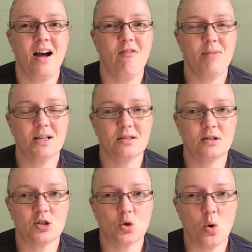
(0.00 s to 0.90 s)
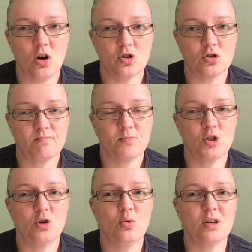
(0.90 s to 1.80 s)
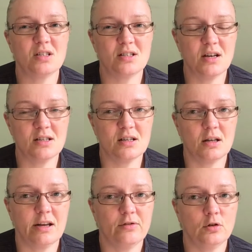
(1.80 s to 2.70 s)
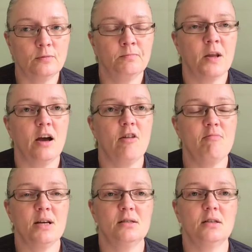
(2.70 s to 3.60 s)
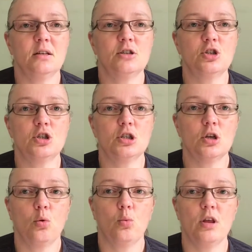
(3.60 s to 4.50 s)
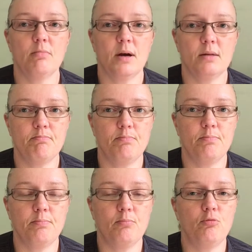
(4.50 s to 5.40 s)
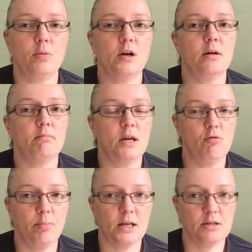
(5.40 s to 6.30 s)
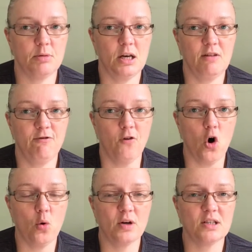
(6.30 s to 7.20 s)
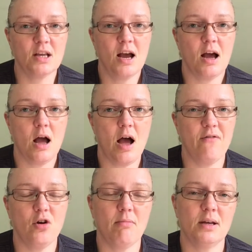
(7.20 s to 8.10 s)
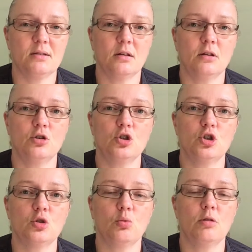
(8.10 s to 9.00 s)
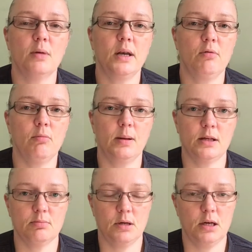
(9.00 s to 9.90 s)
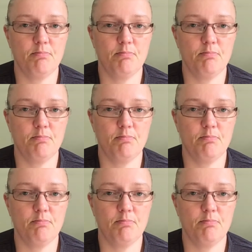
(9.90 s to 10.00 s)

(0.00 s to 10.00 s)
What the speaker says: I've mastered squats to a certain level. I've mastered lunges with my knee replacement knee forwards. I have not mastered lunges with my knee replacement